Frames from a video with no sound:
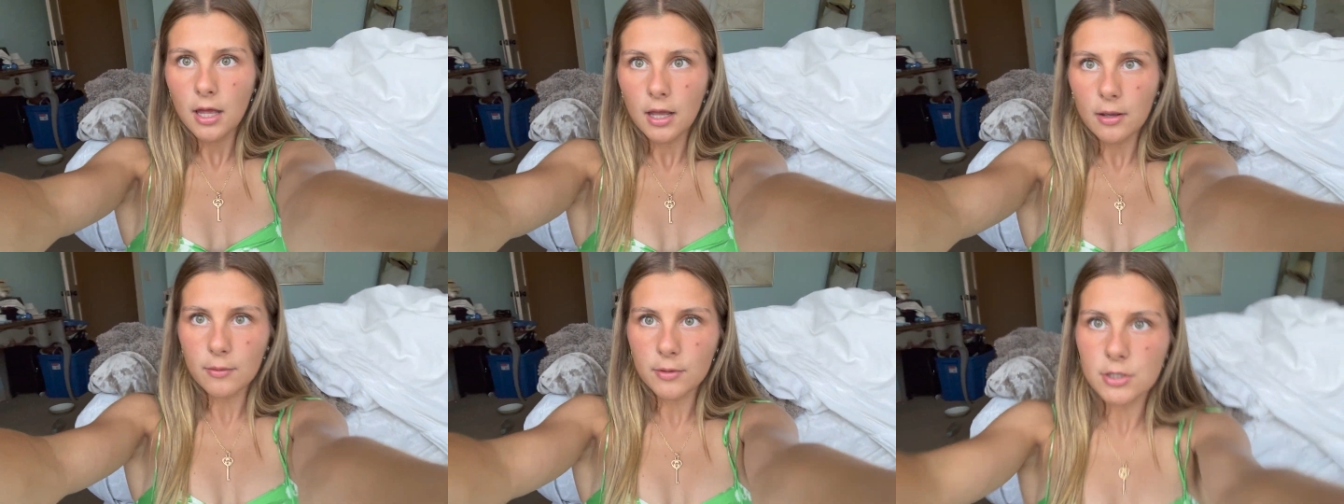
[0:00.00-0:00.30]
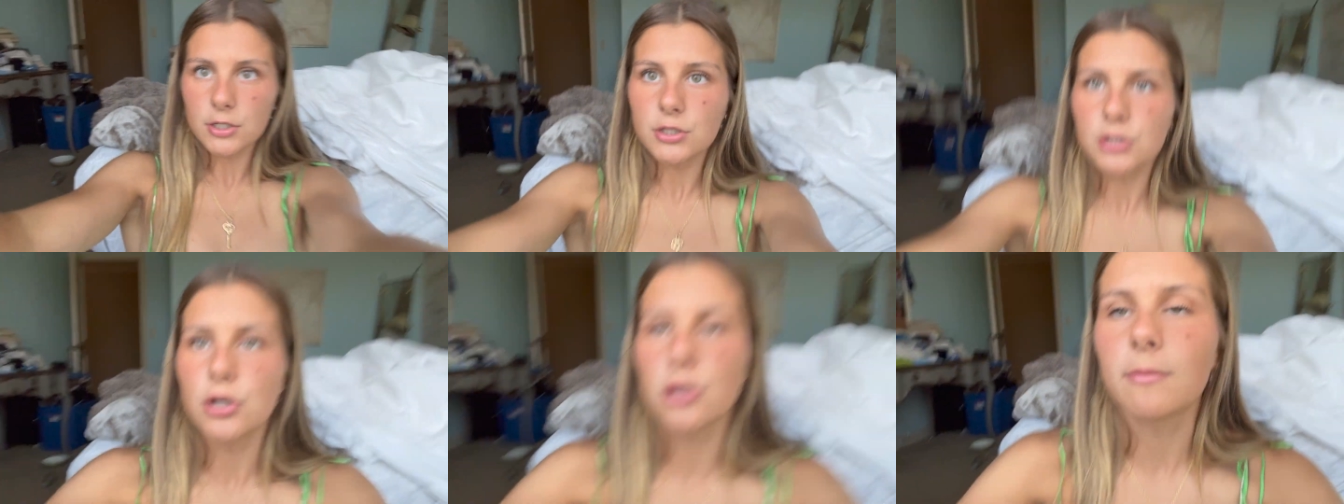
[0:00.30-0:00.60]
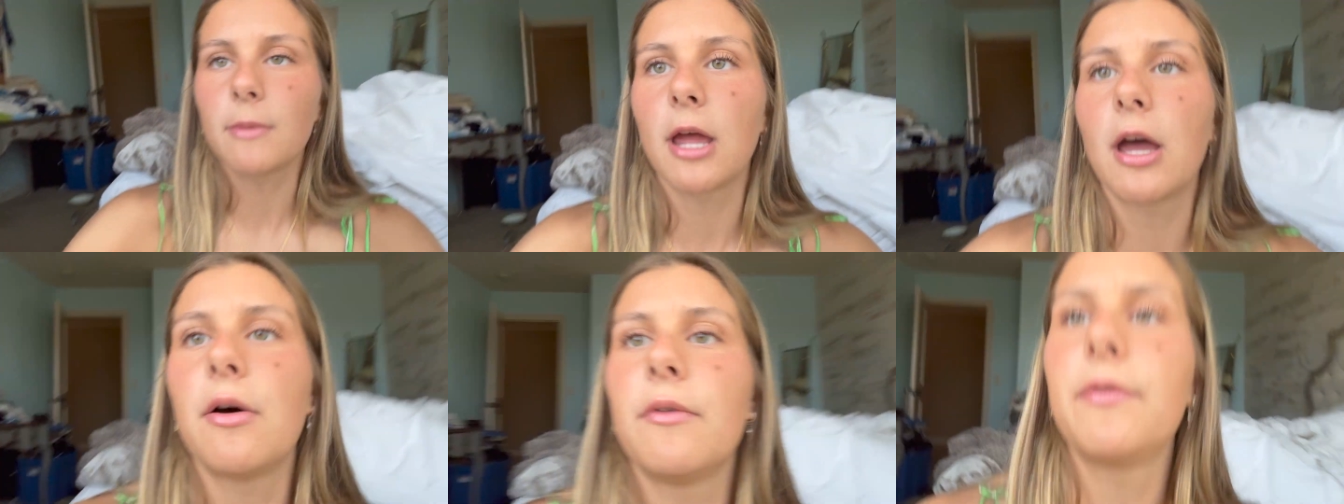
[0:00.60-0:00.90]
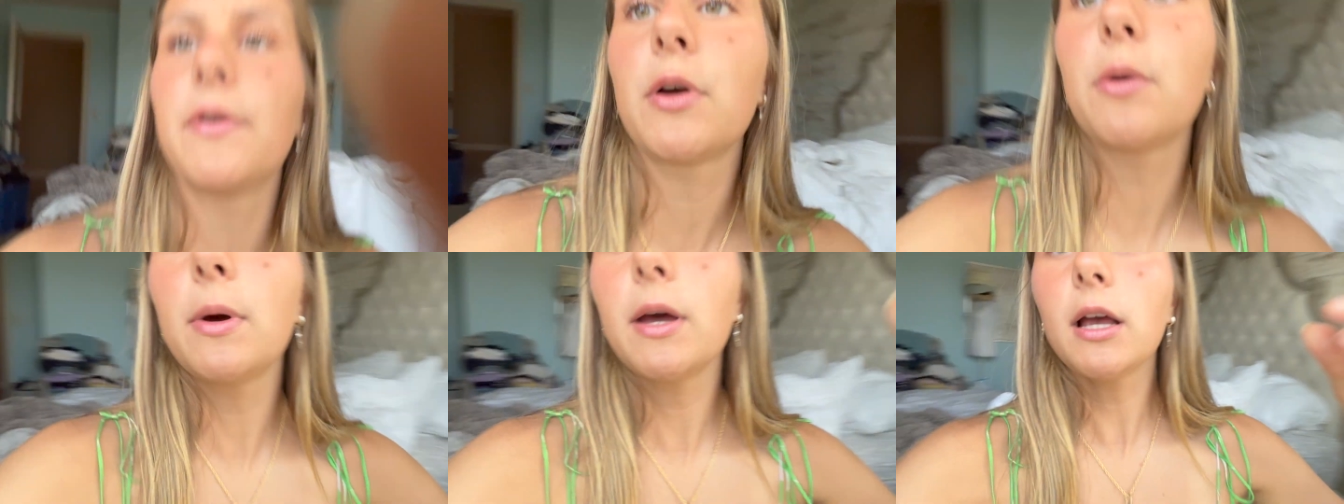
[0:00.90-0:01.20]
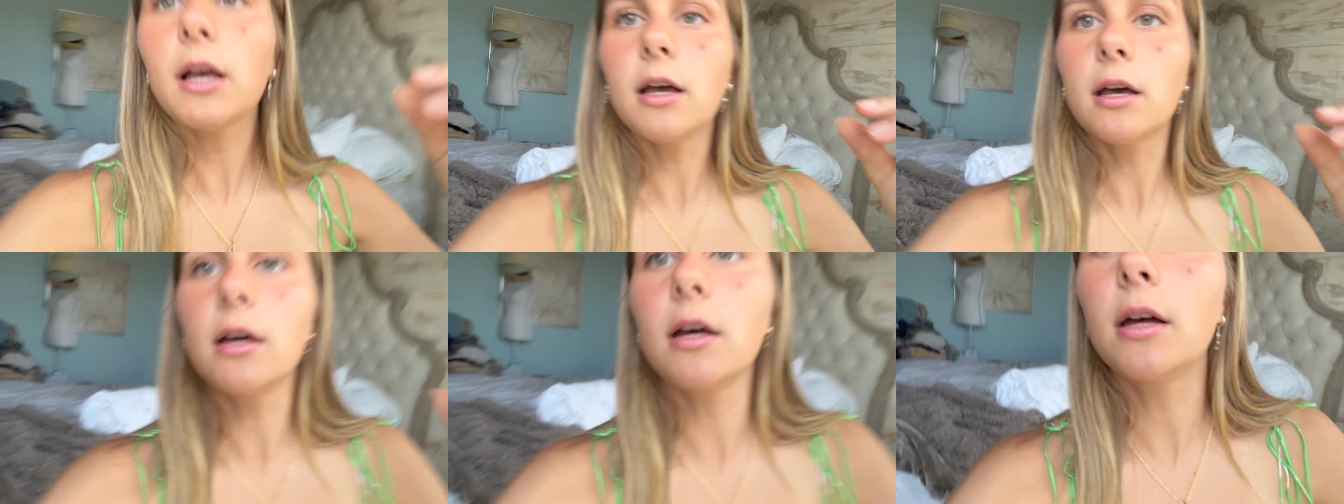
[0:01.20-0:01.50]
I wanted to show you my outfit
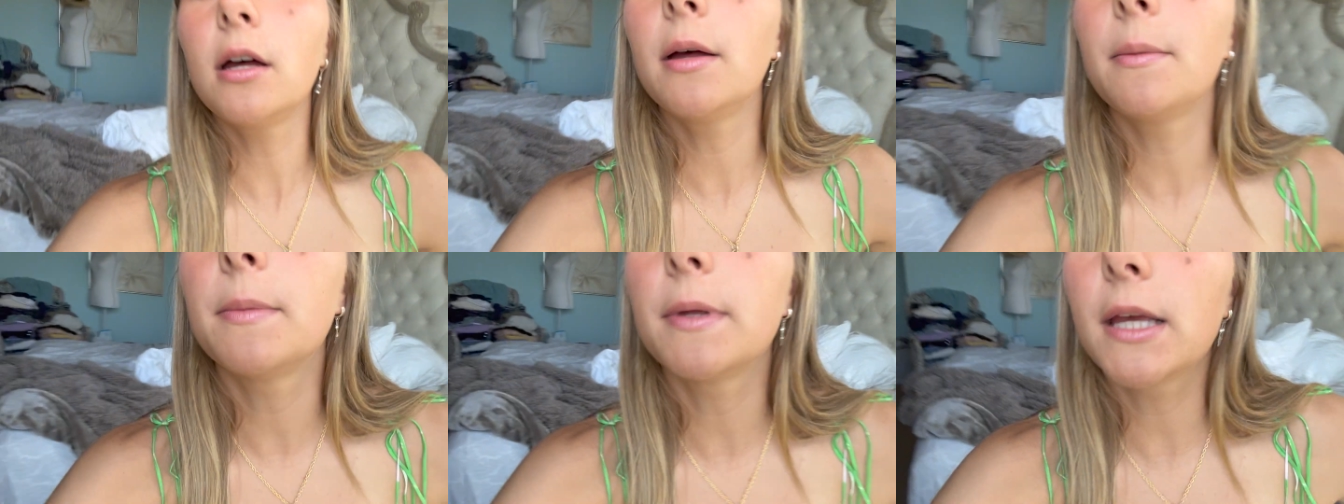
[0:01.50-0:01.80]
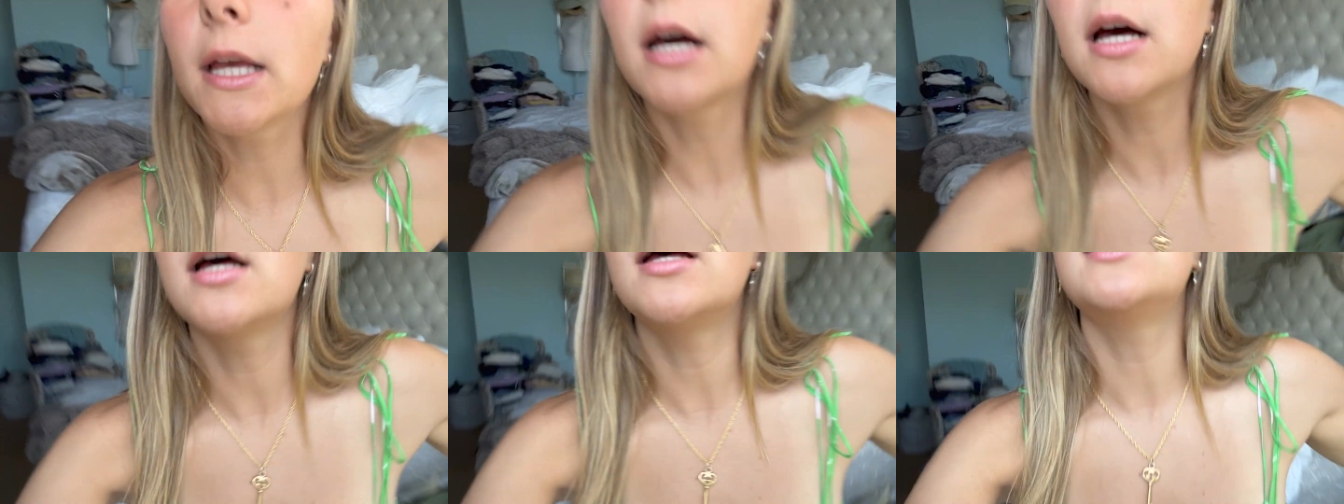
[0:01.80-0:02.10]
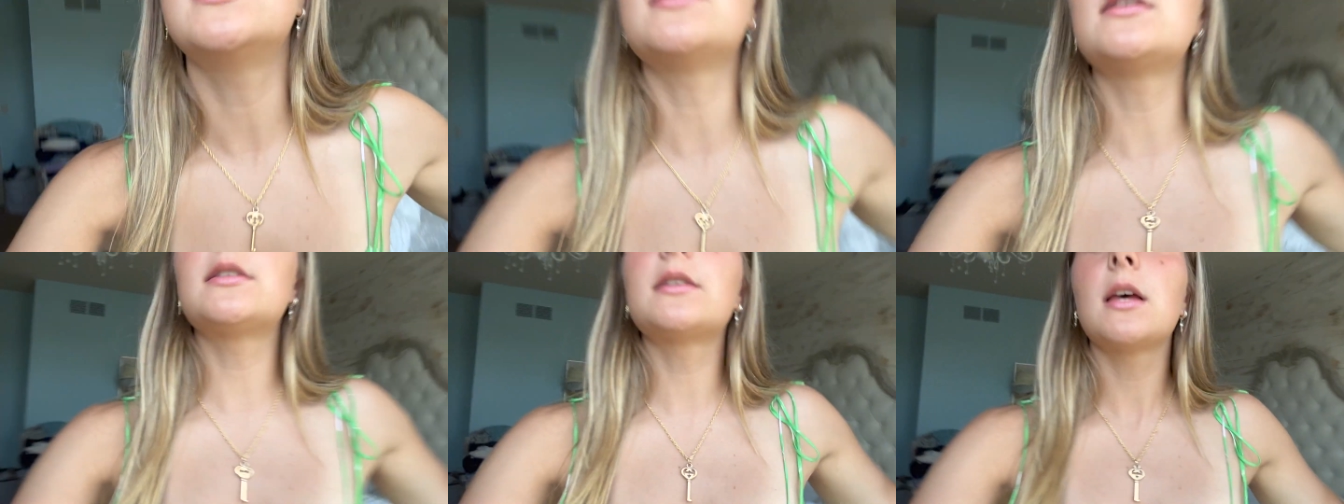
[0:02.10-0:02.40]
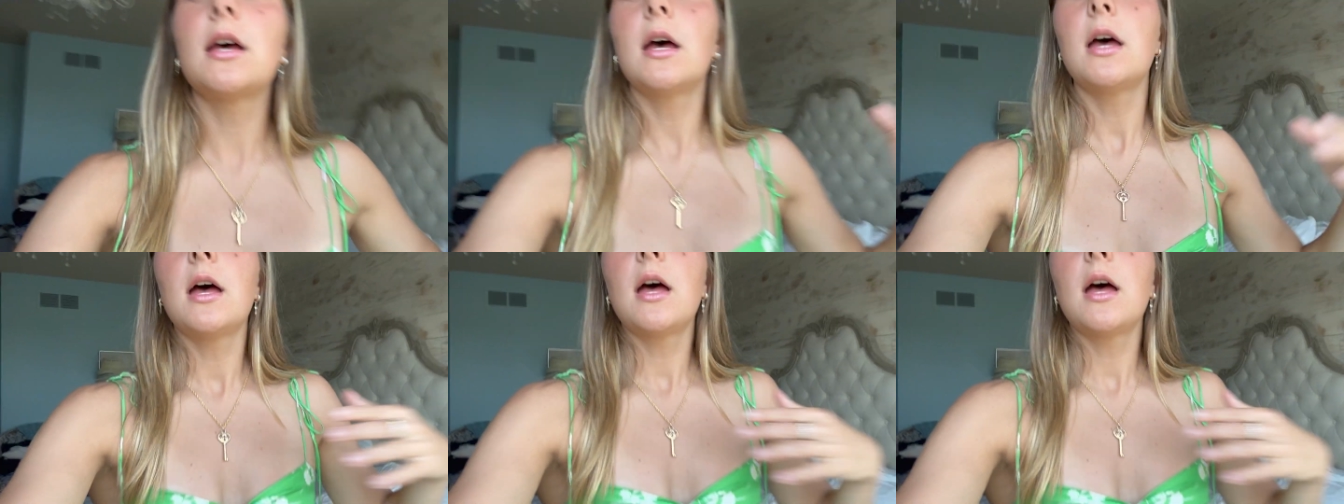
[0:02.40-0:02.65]
quick because